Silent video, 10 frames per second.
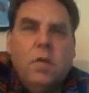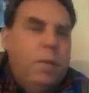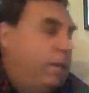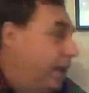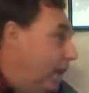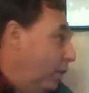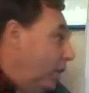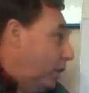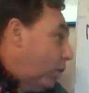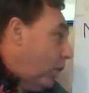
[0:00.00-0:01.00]
We begin
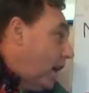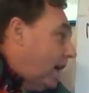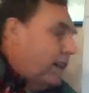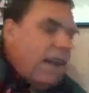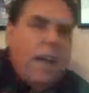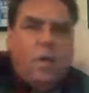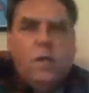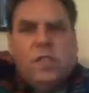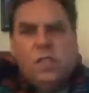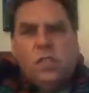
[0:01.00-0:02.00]
with crocodile,
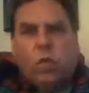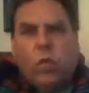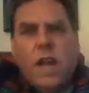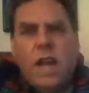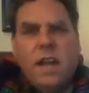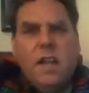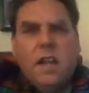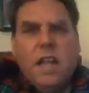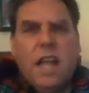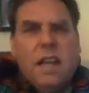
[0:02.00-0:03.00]
which is red
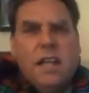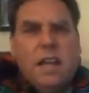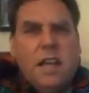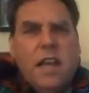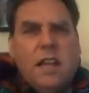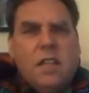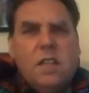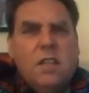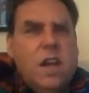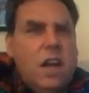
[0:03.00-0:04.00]
and
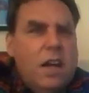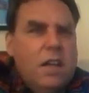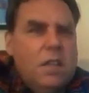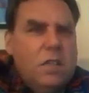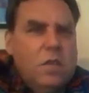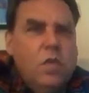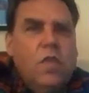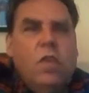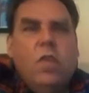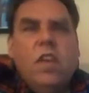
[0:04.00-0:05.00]
connected to
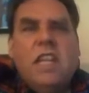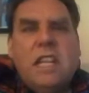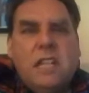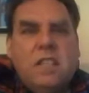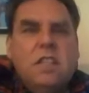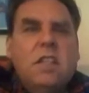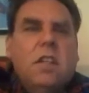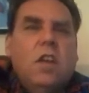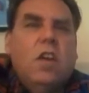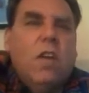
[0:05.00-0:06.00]
the east,
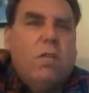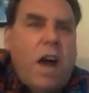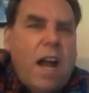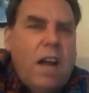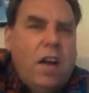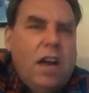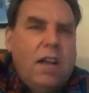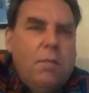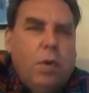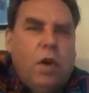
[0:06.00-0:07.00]
fire,
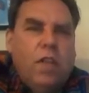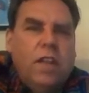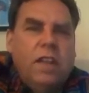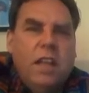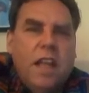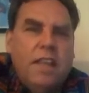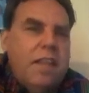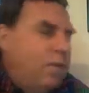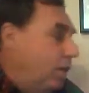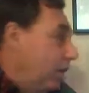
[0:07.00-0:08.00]
and birthing. And
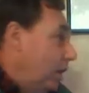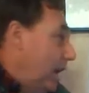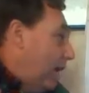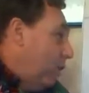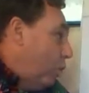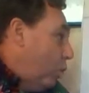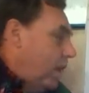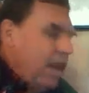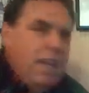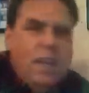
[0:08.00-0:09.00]
then we have
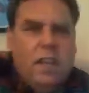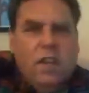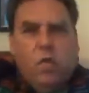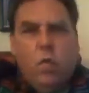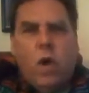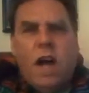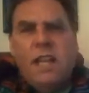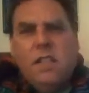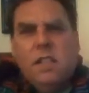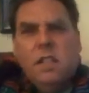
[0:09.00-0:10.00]
wind in
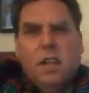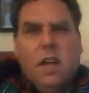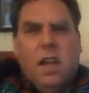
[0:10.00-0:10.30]
white,